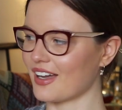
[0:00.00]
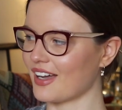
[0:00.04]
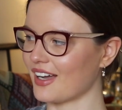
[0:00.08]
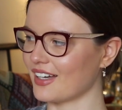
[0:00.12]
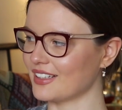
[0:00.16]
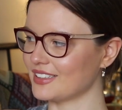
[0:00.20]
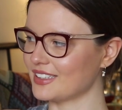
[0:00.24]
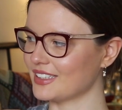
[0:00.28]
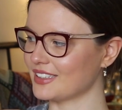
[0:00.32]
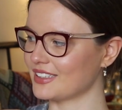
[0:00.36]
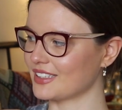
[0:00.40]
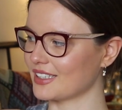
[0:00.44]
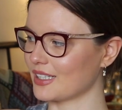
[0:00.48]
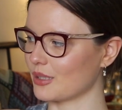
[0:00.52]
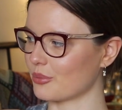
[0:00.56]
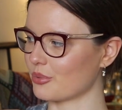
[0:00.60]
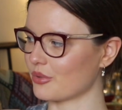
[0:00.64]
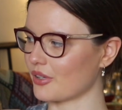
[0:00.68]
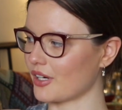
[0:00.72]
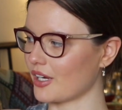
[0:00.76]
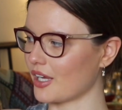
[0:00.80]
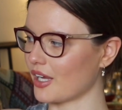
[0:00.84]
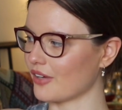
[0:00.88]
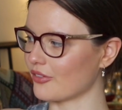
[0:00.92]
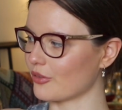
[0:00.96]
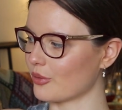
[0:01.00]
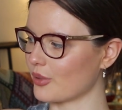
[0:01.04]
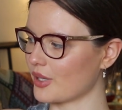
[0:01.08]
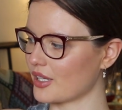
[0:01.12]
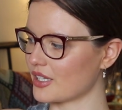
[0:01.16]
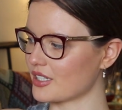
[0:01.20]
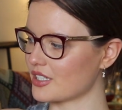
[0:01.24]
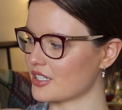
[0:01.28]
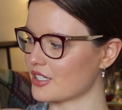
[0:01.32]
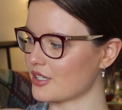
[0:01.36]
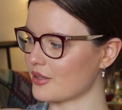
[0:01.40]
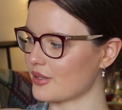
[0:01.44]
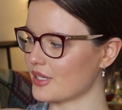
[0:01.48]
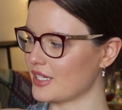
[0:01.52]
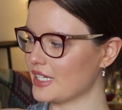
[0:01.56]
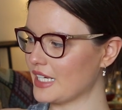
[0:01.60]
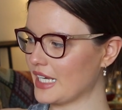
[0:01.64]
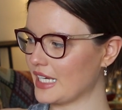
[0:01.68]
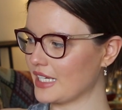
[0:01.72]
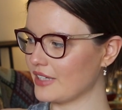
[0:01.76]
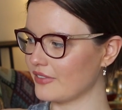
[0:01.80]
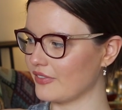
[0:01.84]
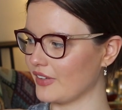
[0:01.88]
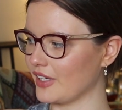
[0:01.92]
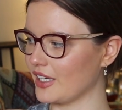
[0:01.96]
I did deliberate over whether to do it in
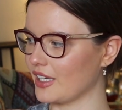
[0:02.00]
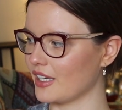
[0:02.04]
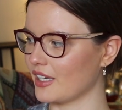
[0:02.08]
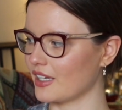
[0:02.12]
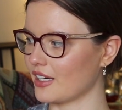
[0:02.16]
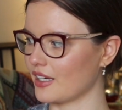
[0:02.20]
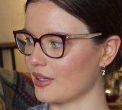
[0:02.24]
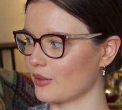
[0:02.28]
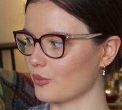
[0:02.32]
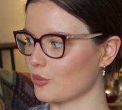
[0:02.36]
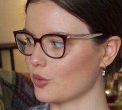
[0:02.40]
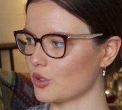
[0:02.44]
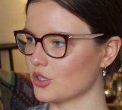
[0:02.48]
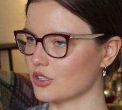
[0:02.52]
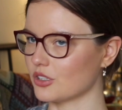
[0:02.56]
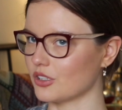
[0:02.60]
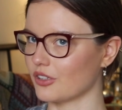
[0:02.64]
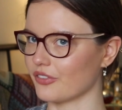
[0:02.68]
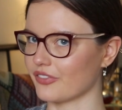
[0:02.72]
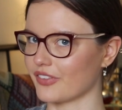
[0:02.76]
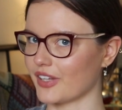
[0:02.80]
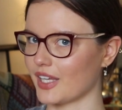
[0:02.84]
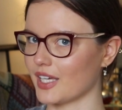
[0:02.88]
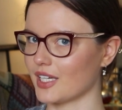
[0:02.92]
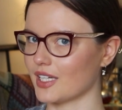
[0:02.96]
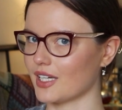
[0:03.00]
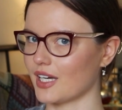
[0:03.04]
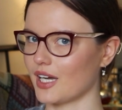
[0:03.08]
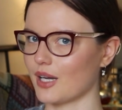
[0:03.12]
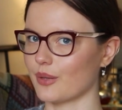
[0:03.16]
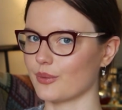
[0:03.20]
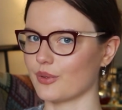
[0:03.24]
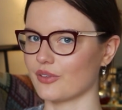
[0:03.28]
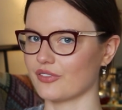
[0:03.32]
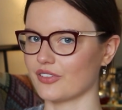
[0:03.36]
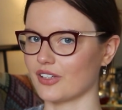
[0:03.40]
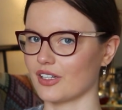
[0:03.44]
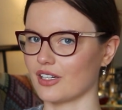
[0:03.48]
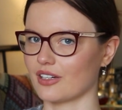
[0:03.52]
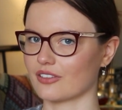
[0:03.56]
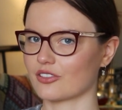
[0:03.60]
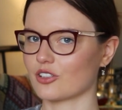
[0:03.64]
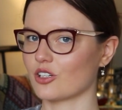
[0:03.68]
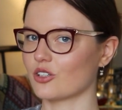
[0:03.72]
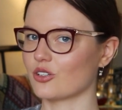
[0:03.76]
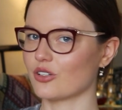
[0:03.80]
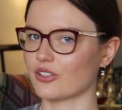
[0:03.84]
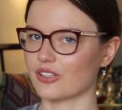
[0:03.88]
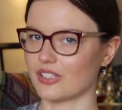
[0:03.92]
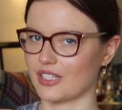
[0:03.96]
navy, and I would love that. However, I've
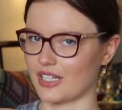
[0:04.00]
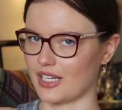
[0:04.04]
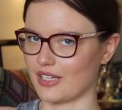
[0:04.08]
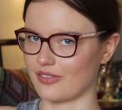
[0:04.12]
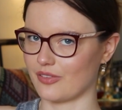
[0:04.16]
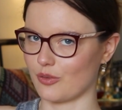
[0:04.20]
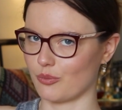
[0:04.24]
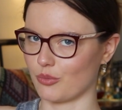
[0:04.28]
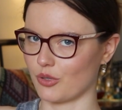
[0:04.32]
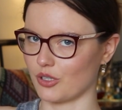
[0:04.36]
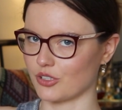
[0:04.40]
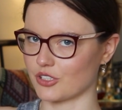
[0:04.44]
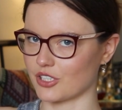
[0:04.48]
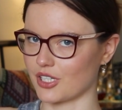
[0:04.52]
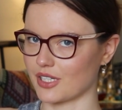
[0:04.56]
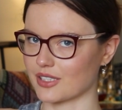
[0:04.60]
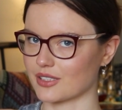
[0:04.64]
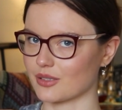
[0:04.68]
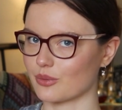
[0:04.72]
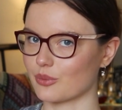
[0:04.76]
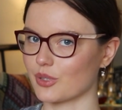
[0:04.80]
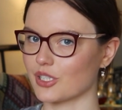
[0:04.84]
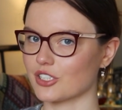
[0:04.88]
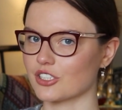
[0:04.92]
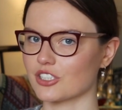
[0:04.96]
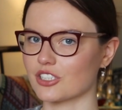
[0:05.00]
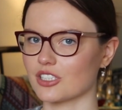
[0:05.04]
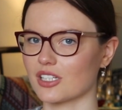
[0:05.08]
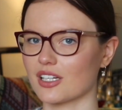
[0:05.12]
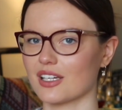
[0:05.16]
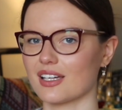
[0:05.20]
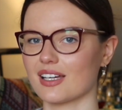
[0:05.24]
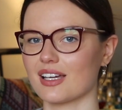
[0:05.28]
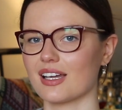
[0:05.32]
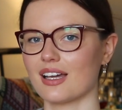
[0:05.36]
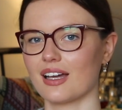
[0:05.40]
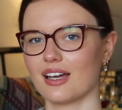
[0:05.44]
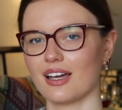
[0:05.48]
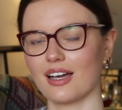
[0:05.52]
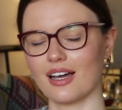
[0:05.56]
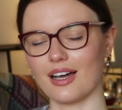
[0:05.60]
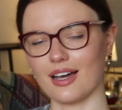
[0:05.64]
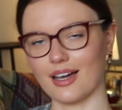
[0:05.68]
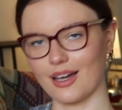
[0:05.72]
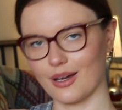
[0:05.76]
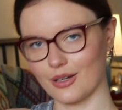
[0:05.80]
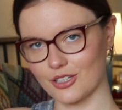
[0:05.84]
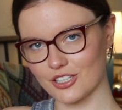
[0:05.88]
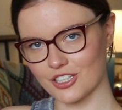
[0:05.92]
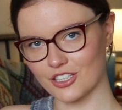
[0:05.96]
got another navy project, which
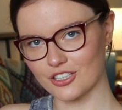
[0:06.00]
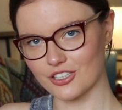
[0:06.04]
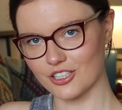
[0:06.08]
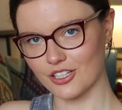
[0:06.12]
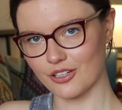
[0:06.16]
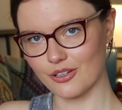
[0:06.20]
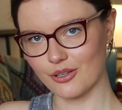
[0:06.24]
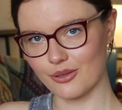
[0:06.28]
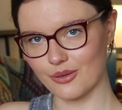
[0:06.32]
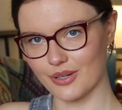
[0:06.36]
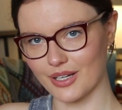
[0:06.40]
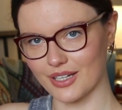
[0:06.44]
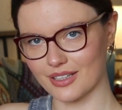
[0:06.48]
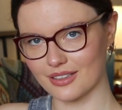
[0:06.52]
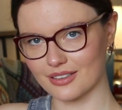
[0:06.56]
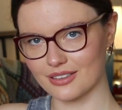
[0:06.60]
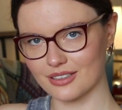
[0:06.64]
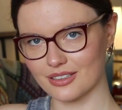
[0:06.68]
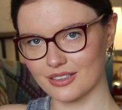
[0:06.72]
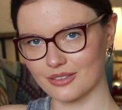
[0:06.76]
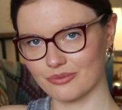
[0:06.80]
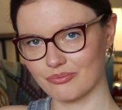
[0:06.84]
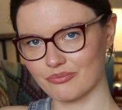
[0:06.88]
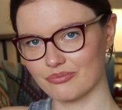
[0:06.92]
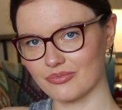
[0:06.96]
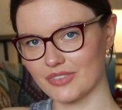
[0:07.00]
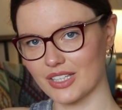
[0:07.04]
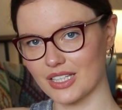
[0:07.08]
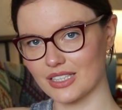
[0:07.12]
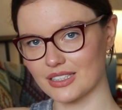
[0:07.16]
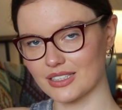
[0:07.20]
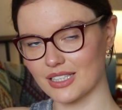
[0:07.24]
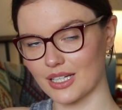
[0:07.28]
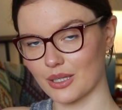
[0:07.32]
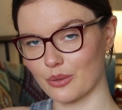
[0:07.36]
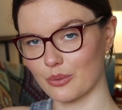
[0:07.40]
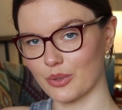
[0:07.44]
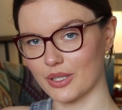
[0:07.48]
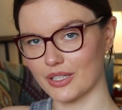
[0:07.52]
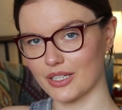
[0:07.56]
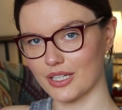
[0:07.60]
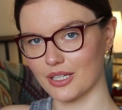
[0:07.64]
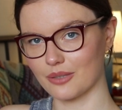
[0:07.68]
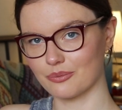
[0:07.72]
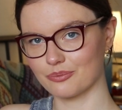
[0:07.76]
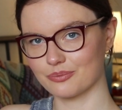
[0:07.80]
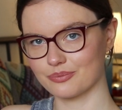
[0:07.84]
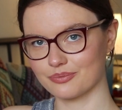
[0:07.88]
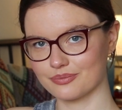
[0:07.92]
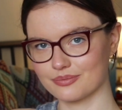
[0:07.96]
I shall show you next. Neat segue there.
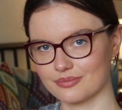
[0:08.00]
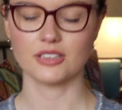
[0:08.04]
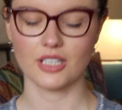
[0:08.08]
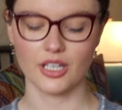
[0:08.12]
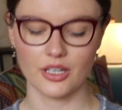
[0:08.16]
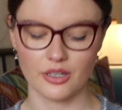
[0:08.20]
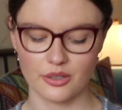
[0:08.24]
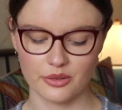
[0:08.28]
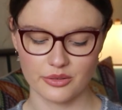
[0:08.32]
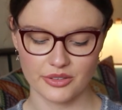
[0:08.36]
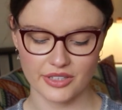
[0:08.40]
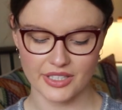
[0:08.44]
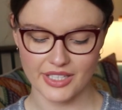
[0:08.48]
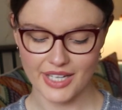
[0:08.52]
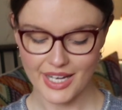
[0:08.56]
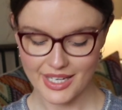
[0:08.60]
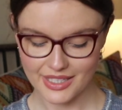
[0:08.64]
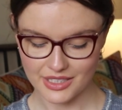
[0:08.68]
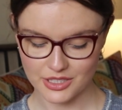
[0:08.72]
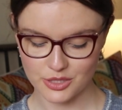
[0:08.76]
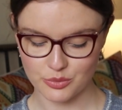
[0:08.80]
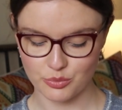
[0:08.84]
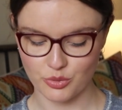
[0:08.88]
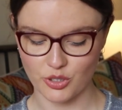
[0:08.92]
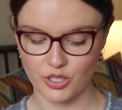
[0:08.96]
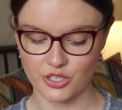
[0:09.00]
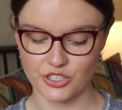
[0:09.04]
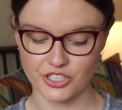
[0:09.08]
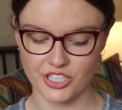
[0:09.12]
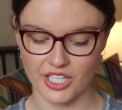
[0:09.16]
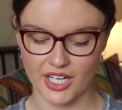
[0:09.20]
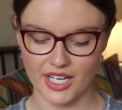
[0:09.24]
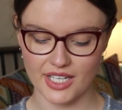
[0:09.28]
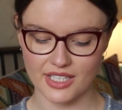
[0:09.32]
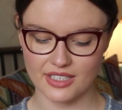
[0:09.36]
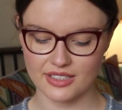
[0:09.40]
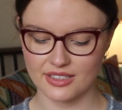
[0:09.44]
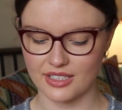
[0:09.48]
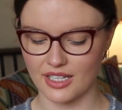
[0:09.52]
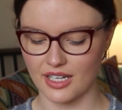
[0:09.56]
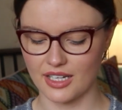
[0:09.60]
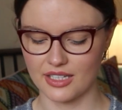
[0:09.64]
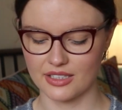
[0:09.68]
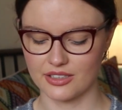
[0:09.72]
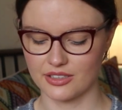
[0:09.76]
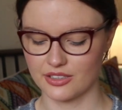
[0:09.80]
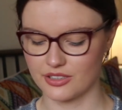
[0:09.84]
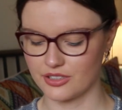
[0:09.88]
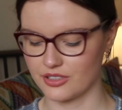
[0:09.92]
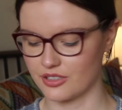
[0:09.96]
So the next project,
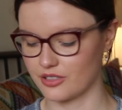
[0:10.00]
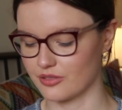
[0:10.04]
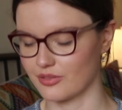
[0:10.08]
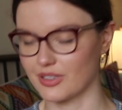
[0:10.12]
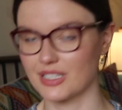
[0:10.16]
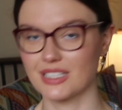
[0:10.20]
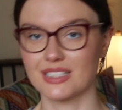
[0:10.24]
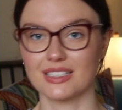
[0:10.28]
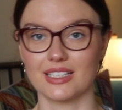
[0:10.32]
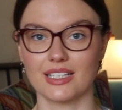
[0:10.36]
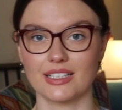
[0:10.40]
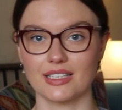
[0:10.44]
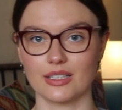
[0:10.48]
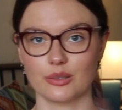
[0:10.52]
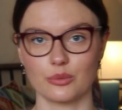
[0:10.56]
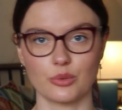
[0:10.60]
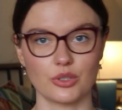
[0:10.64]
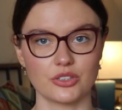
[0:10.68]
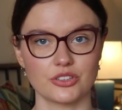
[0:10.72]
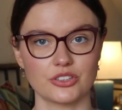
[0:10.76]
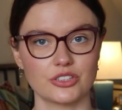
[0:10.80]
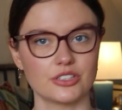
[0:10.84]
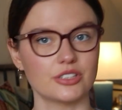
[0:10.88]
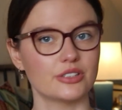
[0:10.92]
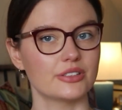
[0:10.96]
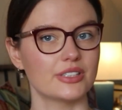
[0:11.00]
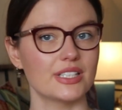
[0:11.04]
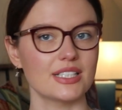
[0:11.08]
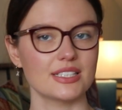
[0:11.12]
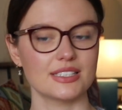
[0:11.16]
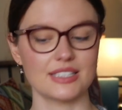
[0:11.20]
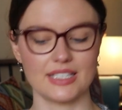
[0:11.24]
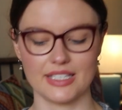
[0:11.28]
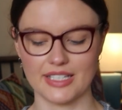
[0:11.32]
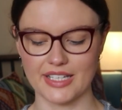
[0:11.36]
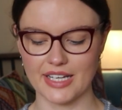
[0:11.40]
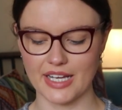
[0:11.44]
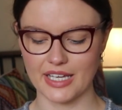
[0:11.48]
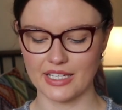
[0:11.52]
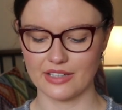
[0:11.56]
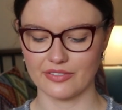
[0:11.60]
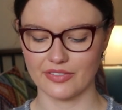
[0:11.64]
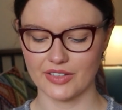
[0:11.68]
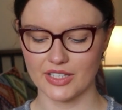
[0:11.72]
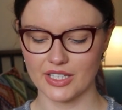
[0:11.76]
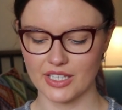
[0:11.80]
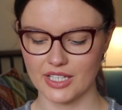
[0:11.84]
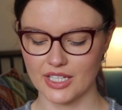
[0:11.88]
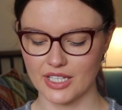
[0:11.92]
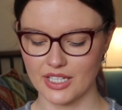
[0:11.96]
and the reason I didn't want to do this in
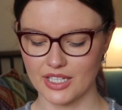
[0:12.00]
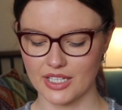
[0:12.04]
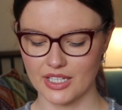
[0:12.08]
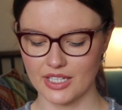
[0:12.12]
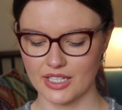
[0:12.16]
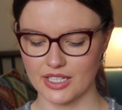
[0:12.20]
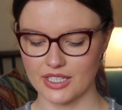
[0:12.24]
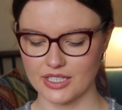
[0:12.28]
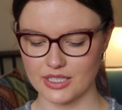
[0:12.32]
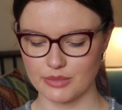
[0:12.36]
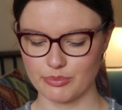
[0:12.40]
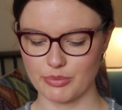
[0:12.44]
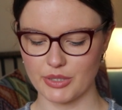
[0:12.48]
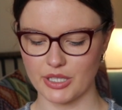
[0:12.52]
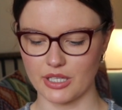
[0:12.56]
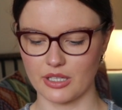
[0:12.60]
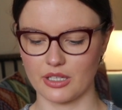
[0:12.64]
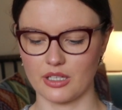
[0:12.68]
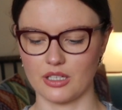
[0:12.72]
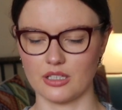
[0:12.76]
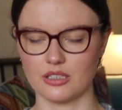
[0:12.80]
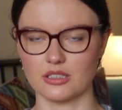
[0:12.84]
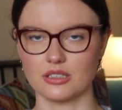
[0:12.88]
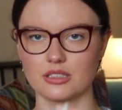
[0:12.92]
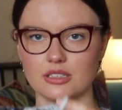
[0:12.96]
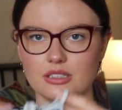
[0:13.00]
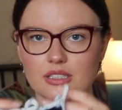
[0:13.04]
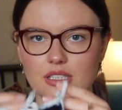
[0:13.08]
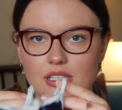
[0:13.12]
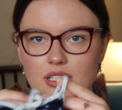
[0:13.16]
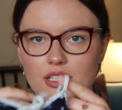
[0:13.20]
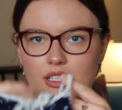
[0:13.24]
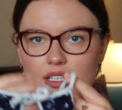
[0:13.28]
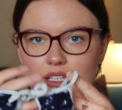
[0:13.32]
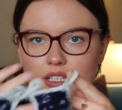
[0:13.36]
navy, is because